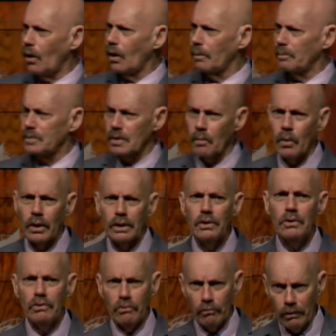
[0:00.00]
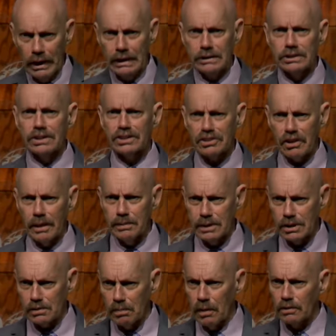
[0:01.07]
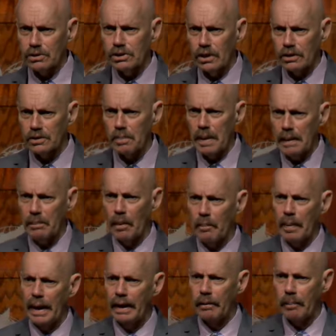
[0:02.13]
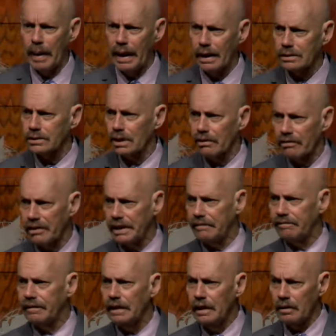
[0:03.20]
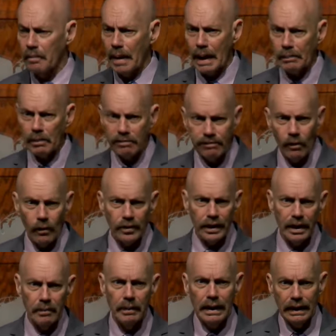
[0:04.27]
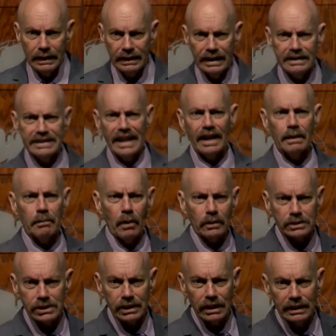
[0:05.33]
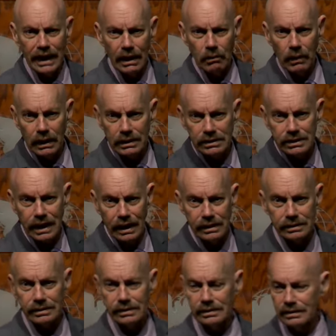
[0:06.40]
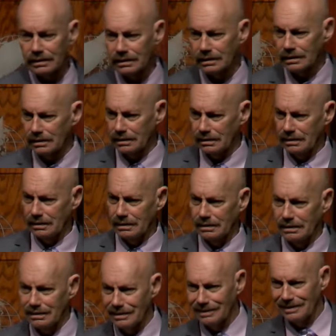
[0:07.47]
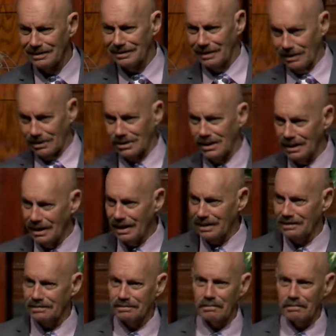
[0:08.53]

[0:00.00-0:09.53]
are someone who reads the scriptures. Most church people pay a pastor to read the Bible for them and then tell them on Sunday what it says. Understand that?